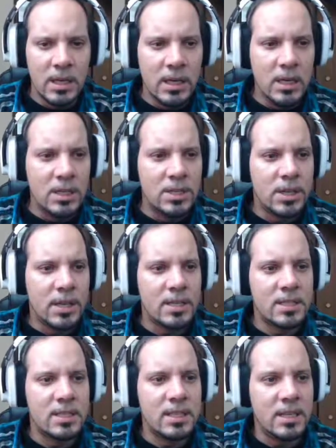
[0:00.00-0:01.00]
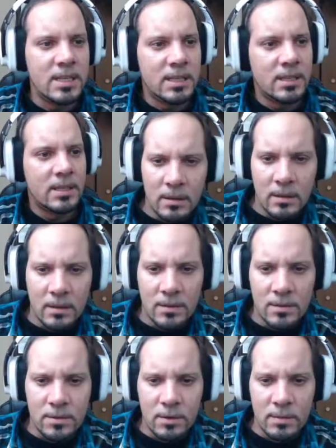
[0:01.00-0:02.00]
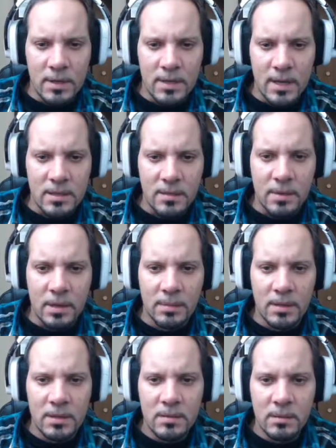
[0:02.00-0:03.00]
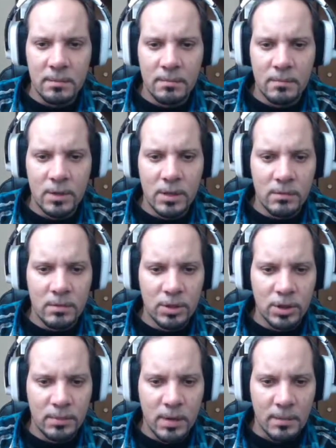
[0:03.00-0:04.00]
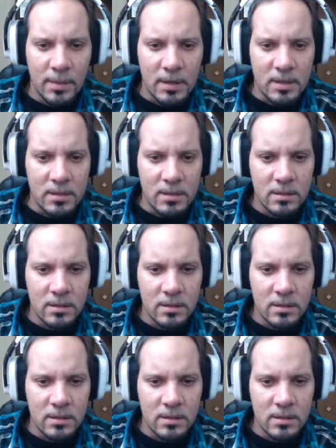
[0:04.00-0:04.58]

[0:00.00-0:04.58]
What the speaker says: Interesting. I assume this has a purpose. What's your purpose?